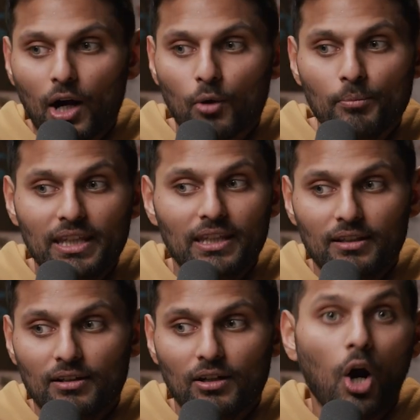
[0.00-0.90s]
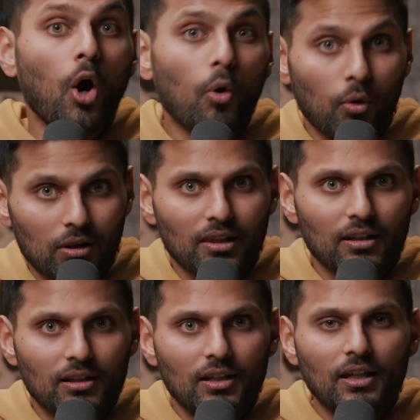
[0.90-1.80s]
I'll be
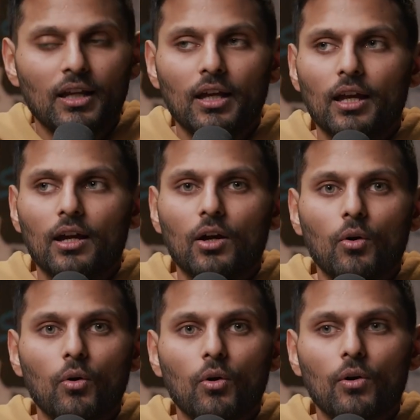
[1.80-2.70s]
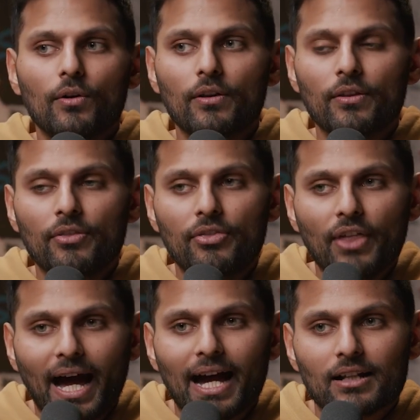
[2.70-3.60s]
whole.
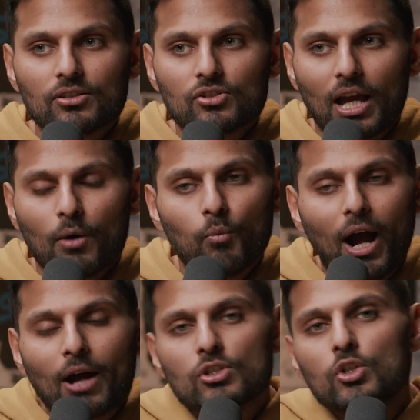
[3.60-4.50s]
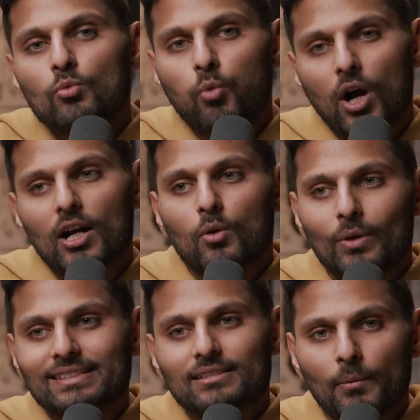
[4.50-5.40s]
That how do you
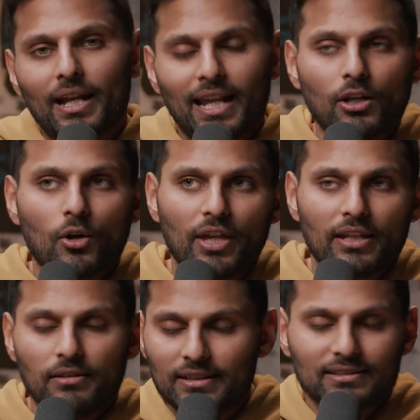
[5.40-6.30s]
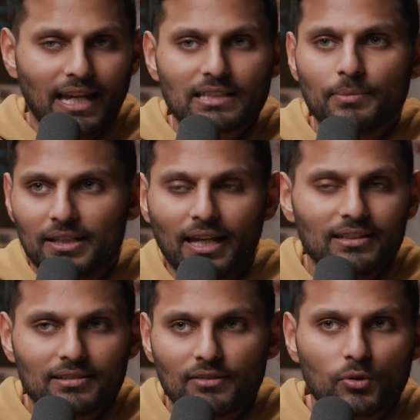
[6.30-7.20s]
work with some? And I know that it's case by
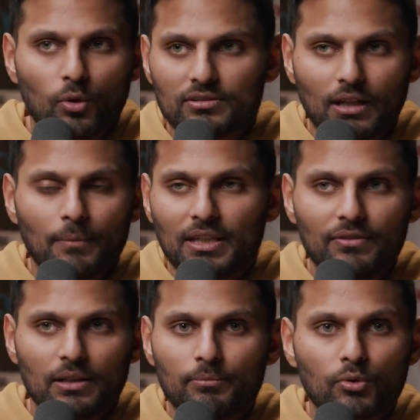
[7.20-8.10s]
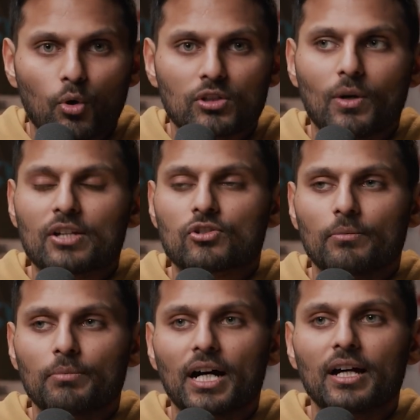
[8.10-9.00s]
case, and of course I'm giving a broad
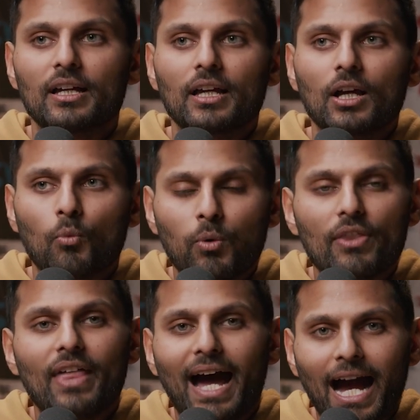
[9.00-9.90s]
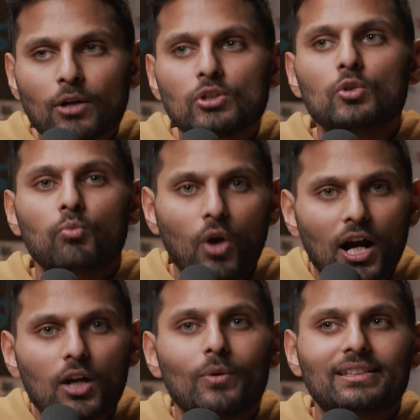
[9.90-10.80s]
question, but with that, how do you
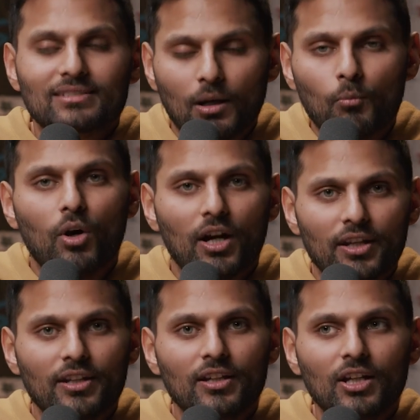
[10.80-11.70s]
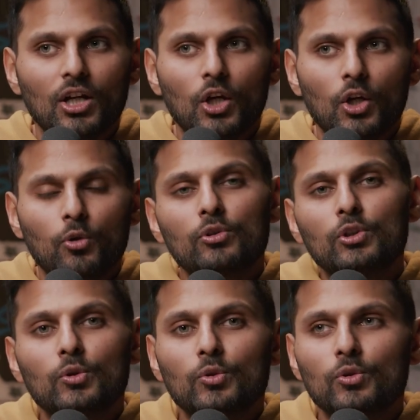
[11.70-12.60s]
work with someone who
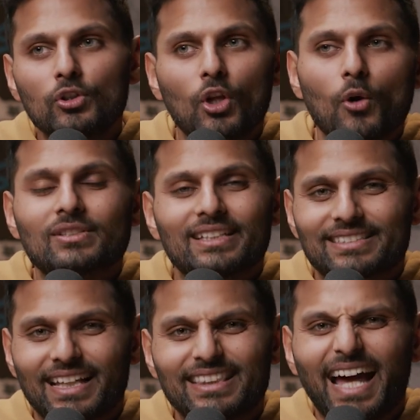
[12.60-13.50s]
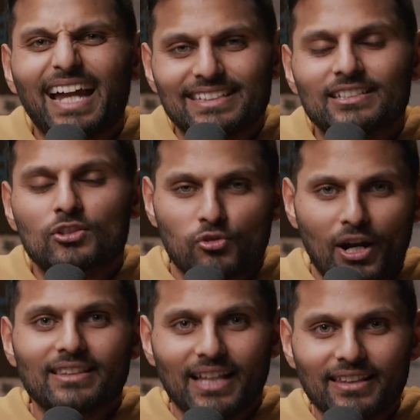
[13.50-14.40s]
you notice that that is a
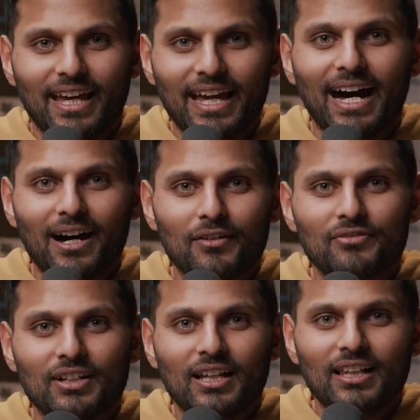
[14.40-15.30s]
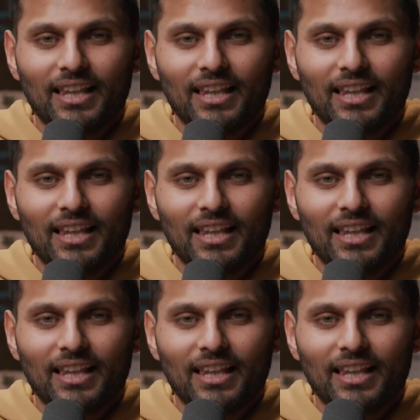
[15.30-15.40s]
trait that they have?